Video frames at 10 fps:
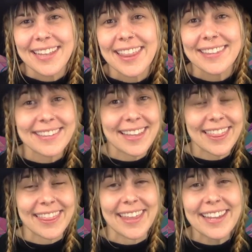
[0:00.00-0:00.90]
say
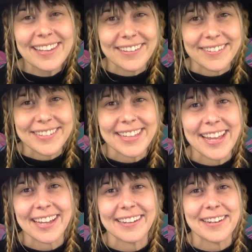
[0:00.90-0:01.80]
thank you to
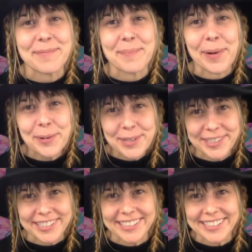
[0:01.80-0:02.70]
that
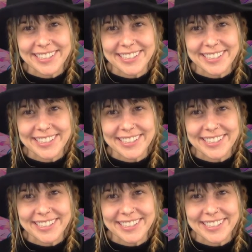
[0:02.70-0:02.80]
emotion.